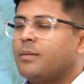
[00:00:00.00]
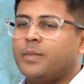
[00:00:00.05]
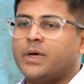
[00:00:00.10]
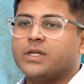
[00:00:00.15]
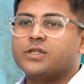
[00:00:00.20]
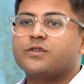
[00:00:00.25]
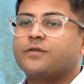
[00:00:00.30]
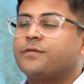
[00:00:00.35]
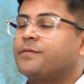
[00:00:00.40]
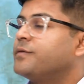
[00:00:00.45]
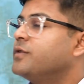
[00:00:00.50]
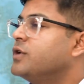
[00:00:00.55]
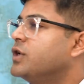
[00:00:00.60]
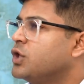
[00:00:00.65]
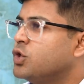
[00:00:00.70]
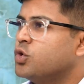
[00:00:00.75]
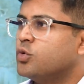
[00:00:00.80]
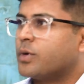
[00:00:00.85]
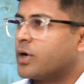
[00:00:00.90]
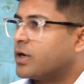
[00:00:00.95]
Bunch of
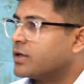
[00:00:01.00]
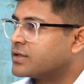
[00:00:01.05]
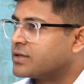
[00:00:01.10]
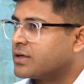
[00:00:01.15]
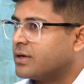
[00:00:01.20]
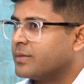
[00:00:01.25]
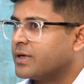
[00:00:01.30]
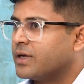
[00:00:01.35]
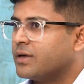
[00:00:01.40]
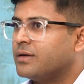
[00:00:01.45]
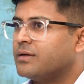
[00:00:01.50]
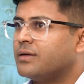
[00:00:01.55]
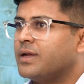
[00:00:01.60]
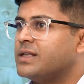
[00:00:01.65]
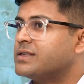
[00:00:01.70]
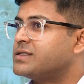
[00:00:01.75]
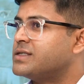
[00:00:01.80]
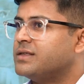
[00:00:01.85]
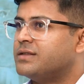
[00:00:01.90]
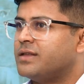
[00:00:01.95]
new products coming in,
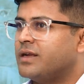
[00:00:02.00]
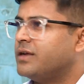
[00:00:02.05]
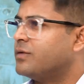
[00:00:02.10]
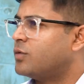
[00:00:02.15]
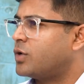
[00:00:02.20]
LC3,